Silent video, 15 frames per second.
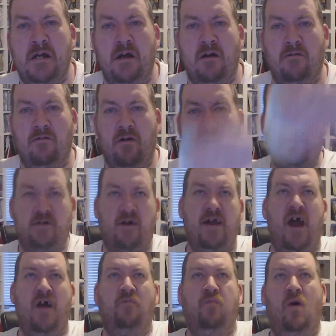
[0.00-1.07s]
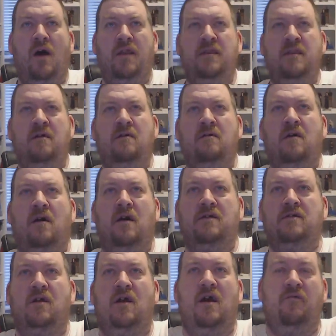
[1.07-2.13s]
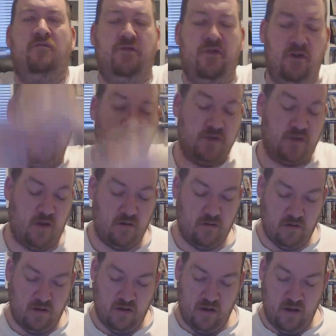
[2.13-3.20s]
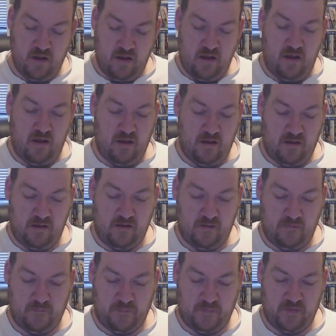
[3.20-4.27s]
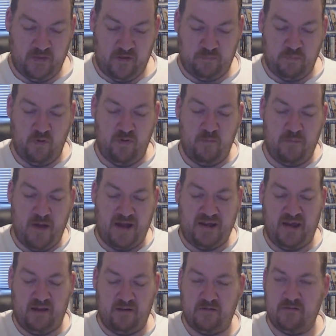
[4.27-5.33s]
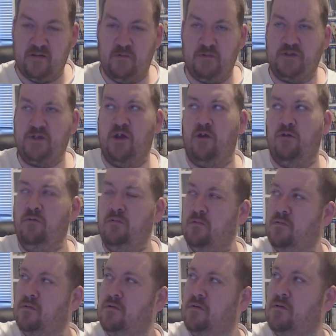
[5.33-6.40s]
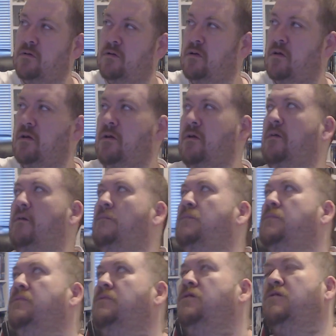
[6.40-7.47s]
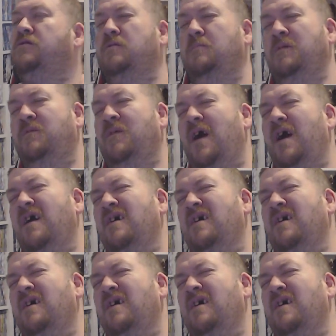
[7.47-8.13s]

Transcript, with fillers: Right, so I have one. Oh, actually, I have two, so let's put them back in. There was two, just to be fair.